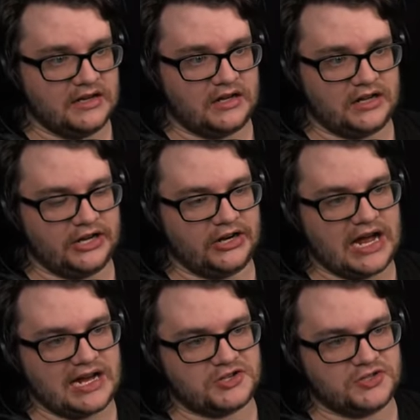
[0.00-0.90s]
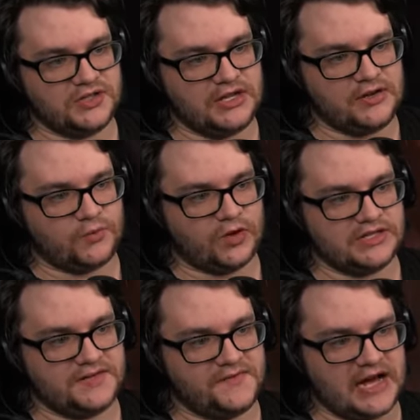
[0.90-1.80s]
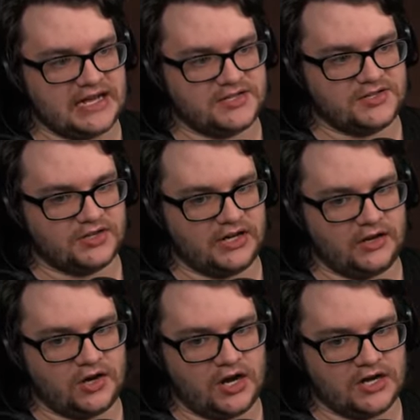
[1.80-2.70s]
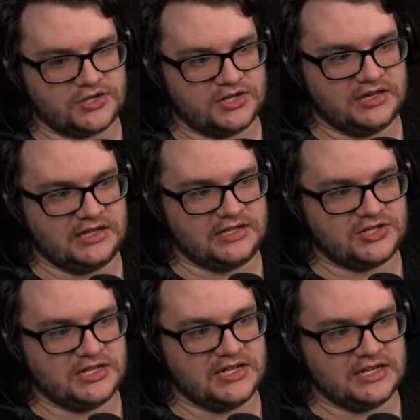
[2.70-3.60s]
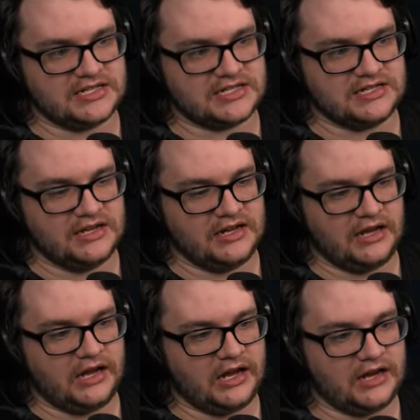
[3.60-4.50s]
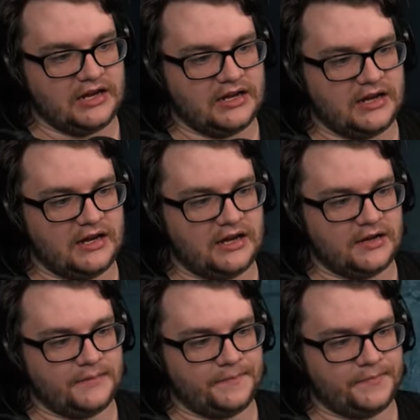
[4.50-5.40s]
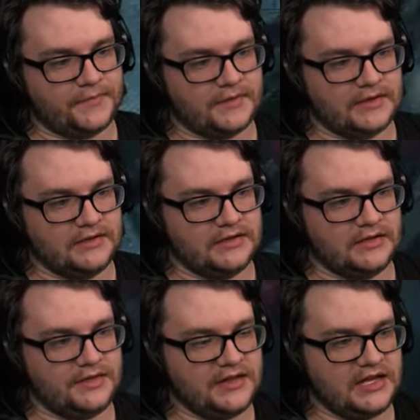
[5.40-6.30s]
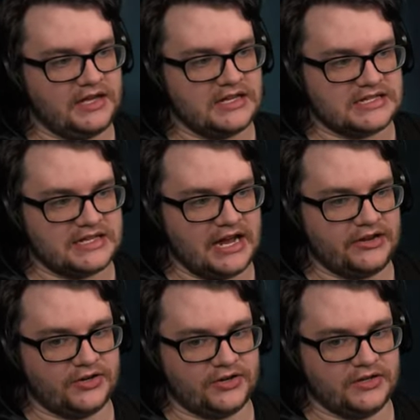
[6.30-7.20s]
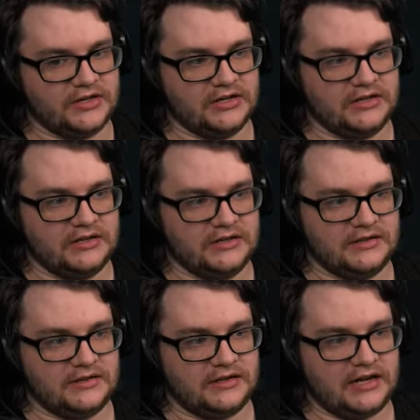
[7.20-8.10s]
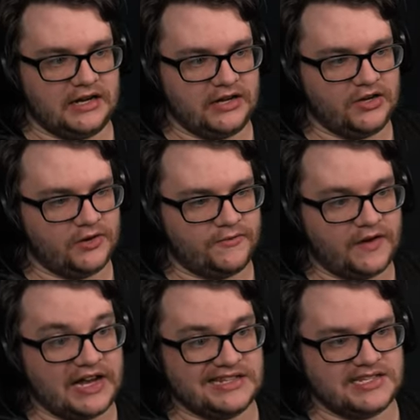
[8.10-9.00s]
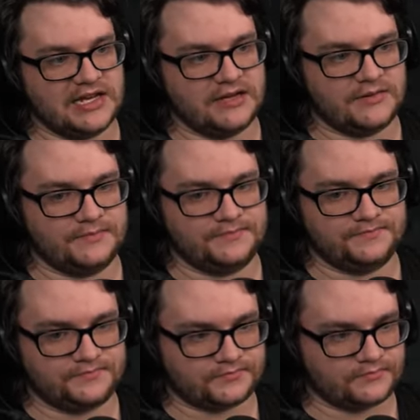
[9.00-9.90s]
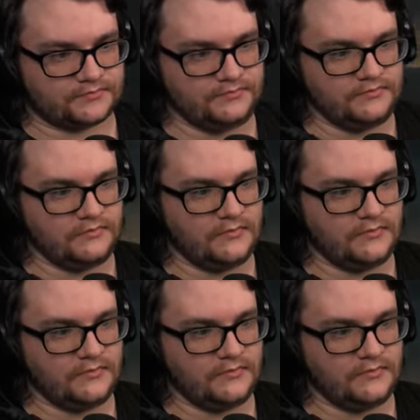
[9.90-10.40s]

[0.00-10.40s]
Claire actually runs faster in caution than she does in um, the standard. Uh, you know, fine state. The police station.